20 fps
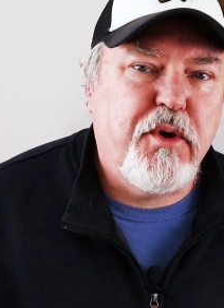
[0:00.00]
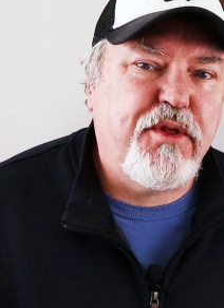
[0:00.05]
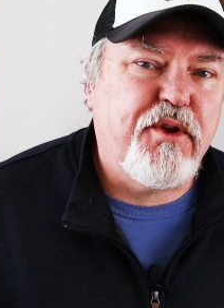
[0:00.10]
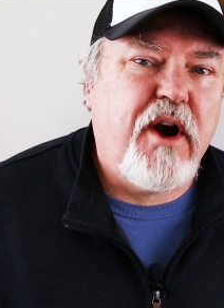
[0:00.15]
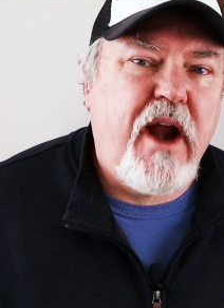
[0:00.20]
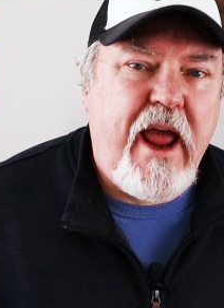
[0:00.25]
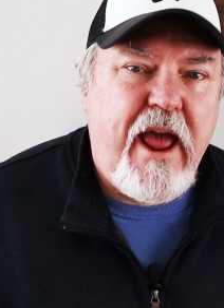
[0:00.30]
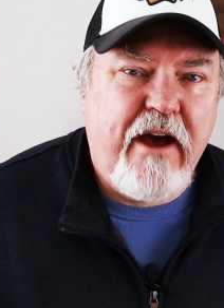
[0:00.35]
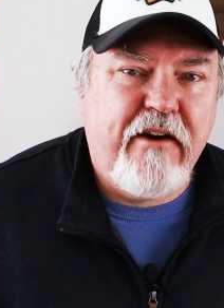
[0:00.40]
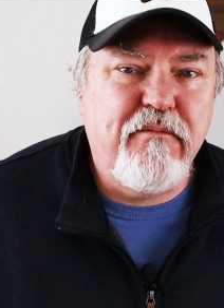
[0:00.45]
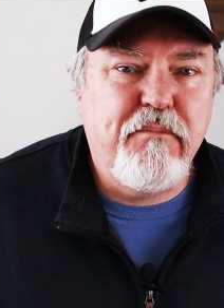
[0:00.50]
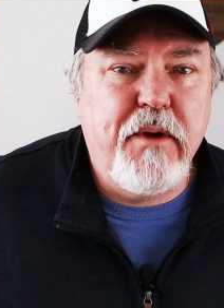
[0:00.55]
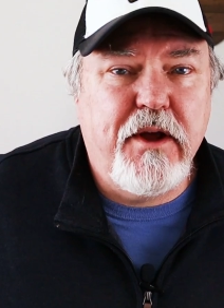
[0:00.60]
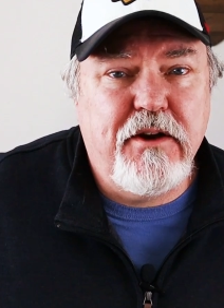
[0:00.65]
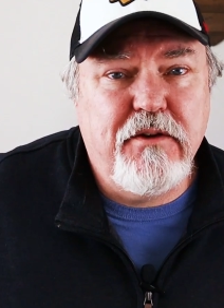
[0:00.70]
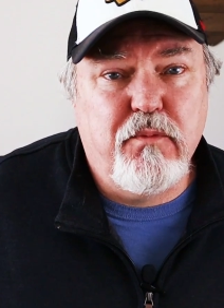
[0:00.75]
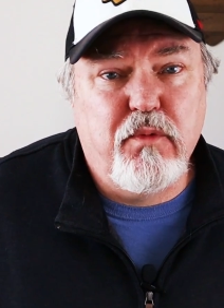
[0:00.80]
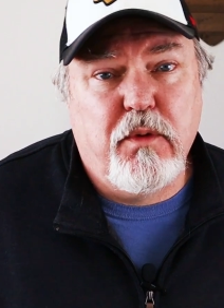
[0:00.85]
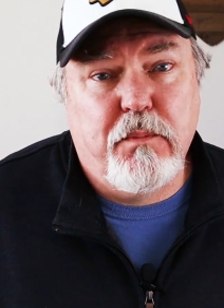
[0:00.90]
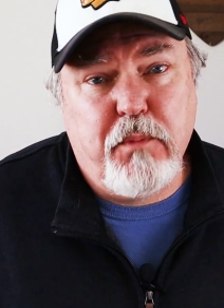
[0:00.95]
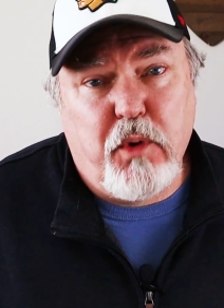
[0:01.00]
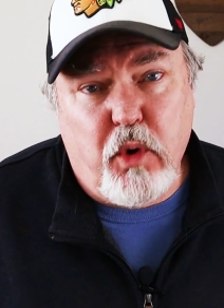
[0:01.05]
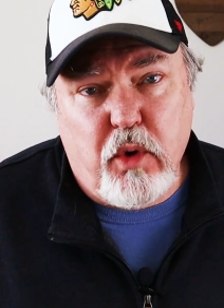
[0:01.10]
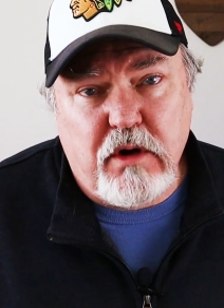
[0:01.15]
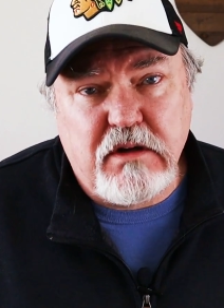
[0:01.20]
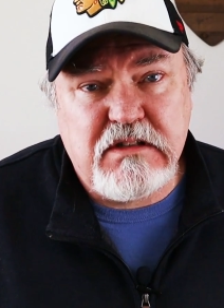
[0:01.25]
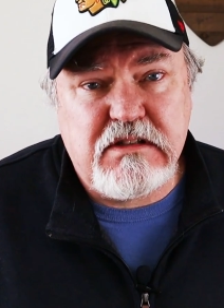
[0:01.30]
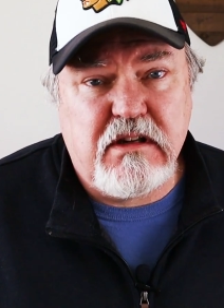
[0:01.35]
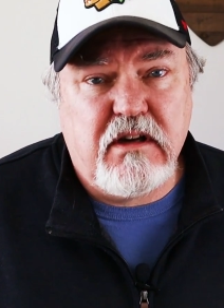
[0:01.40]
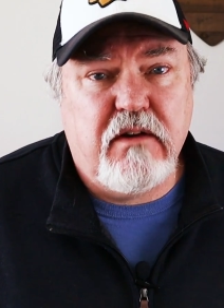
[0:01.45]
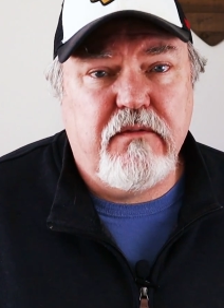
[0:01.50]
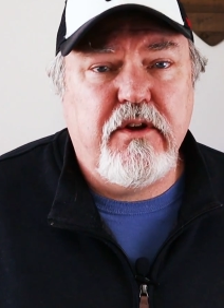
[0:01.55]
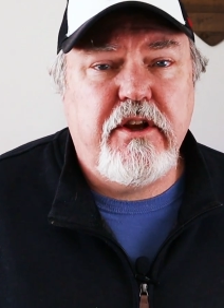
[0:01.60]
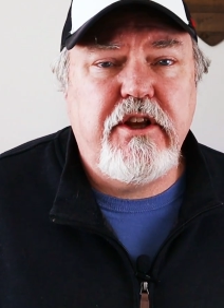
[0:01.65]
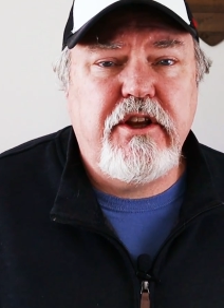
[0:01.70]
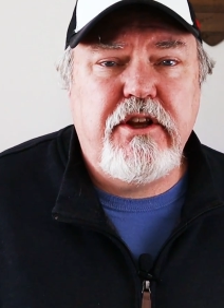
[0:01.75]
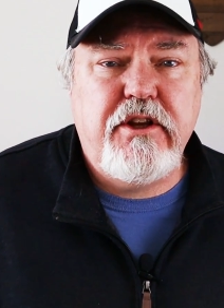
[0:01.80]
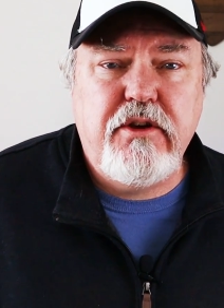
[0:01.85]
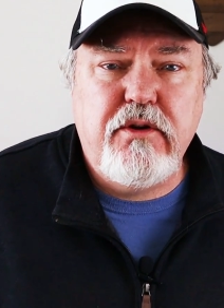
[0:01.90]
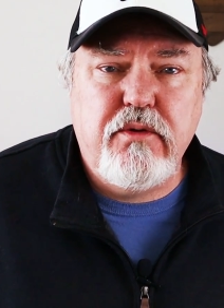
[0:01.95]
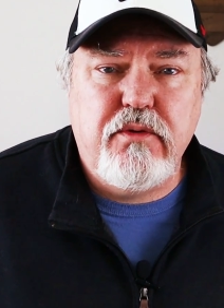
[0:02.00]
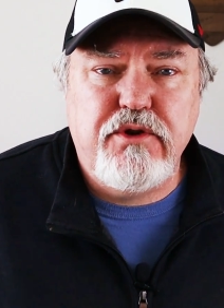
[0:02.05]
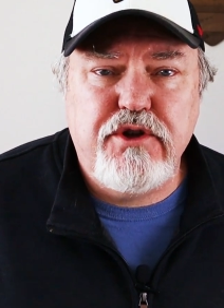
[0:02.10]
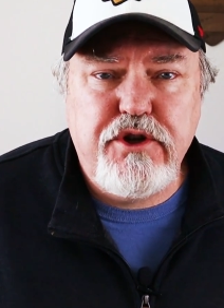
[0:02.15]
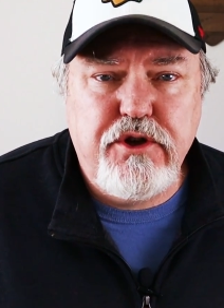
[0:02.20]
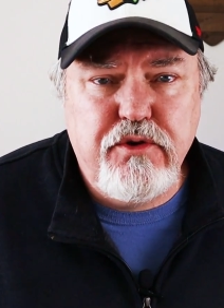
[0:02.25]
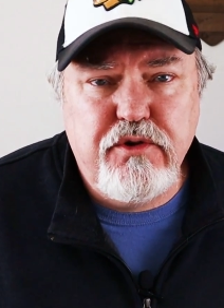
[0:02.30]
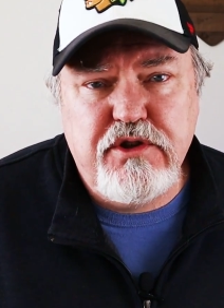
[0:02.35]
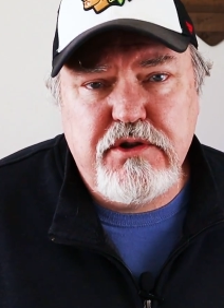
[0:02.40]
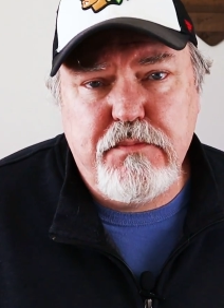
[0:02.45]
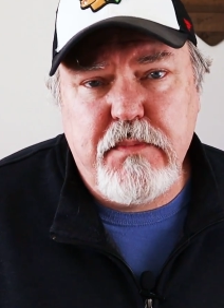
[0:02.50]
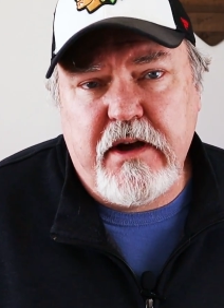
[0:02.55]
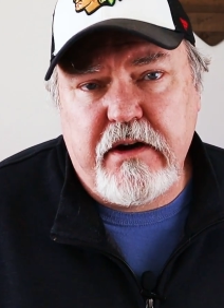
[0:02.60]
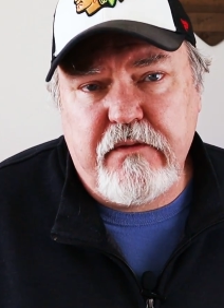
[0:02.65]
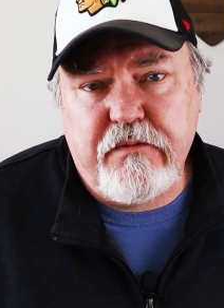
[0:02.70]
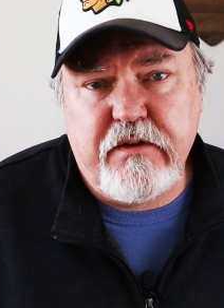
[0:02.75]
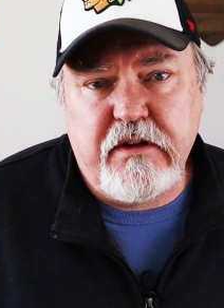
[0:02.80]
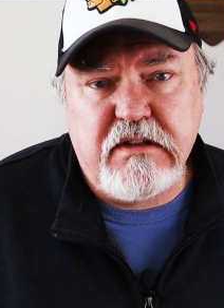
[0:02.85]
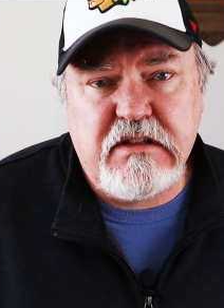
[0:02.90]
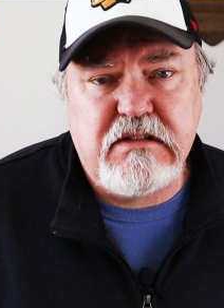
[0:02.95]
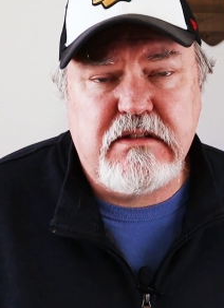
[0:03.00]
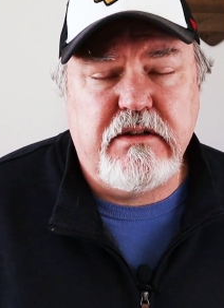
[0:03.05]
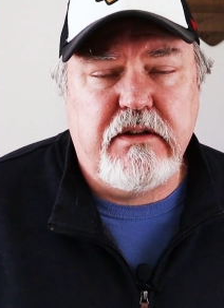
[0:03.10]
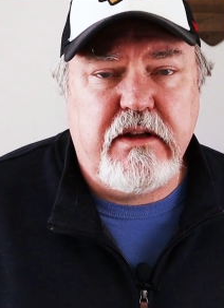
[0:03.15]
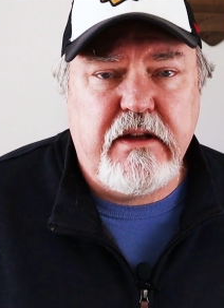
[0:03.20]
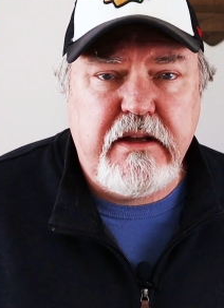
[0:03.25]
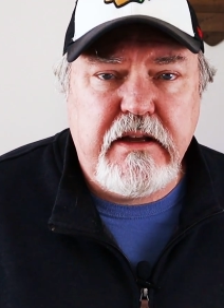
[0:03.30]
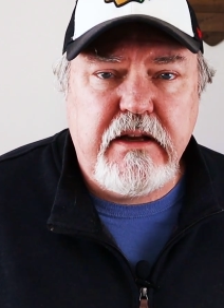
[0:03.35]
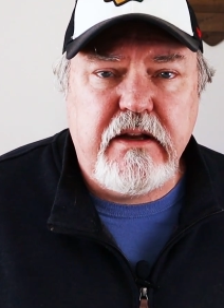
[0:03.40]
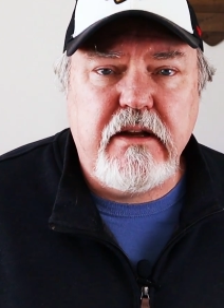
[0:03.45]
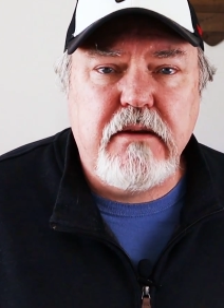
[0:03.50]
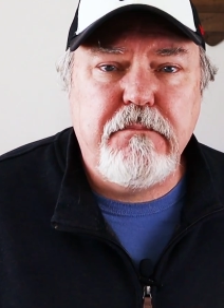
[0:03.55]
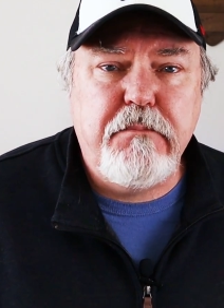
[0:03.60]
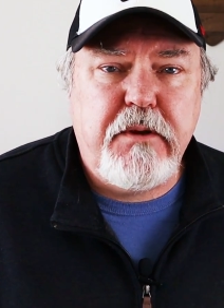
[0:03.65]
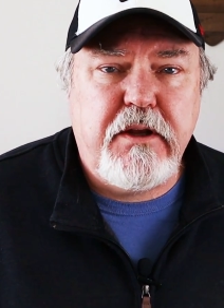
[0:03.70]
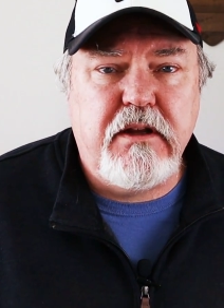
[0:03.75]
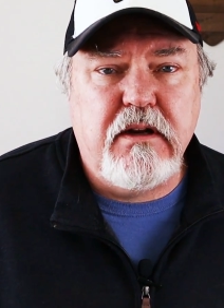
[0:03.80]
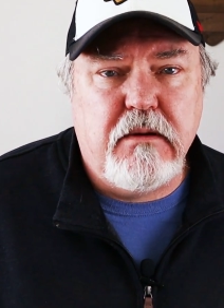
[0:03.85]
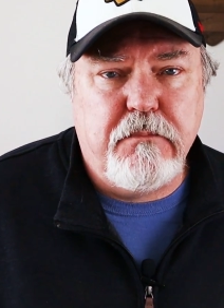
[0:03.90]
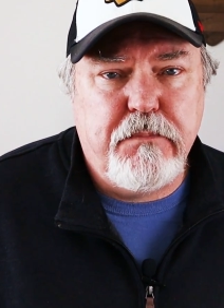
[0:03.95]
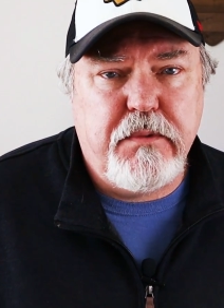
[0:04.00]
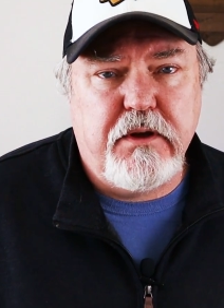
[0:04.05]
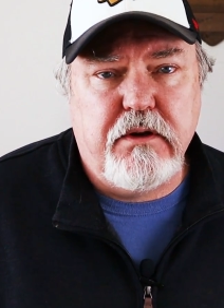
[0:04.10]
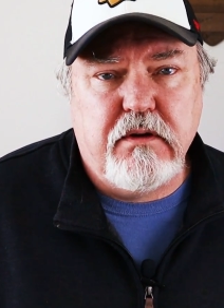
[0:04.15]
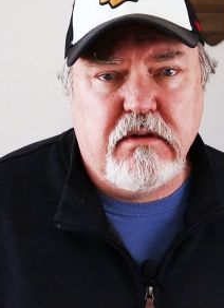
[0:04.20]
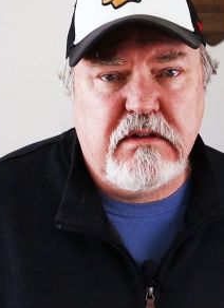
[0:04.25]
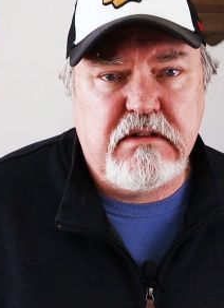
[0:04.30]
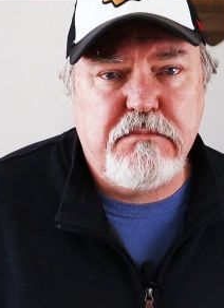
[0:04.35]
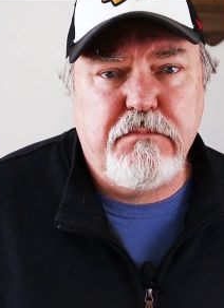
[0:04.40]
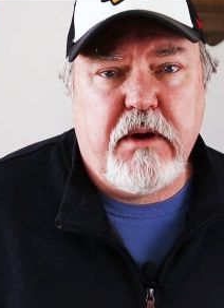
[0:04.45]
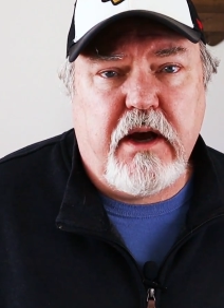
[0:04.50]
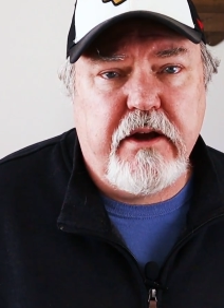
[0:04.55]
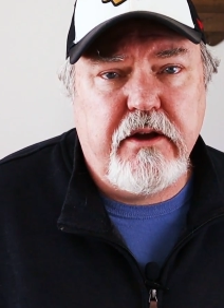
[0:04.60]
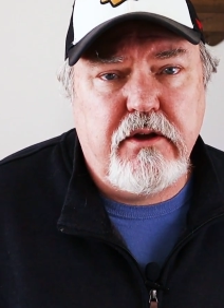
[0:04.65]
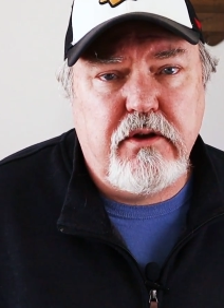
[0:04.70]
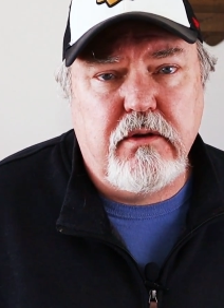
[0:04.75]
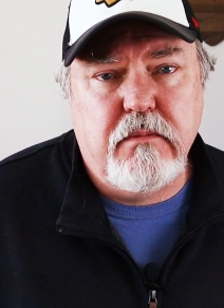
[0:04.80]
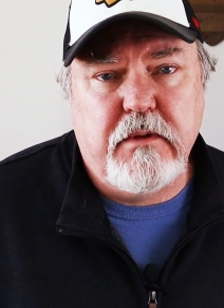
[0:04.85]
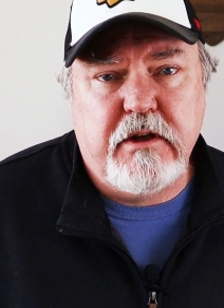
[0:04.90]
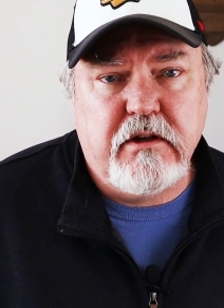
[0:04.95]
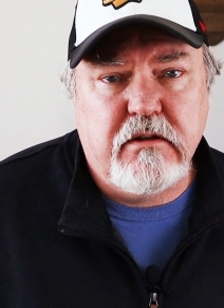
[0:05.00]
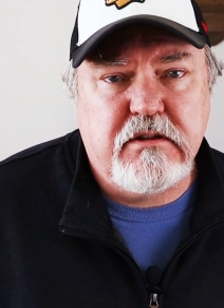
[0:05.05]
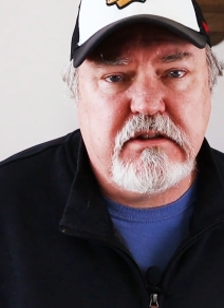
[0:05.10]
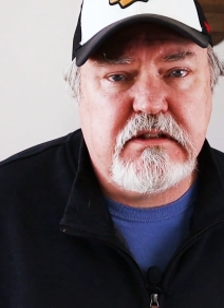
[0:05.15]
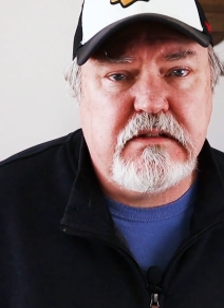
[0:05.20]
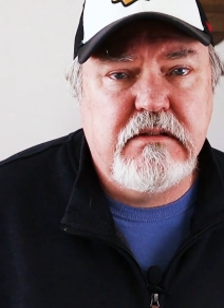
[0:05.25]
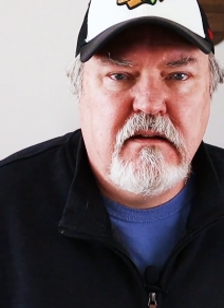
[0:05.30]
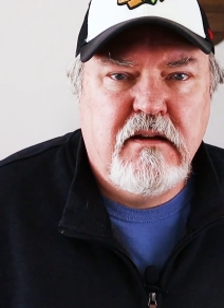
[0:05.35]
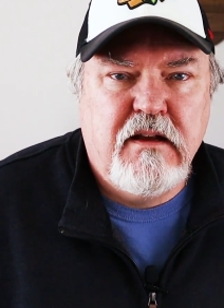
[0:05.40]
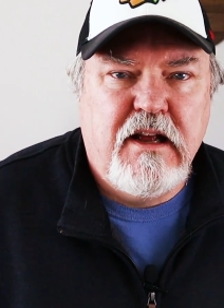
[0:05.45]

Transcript: But there have been reports of huge benefits to eating peanut beetles by humans.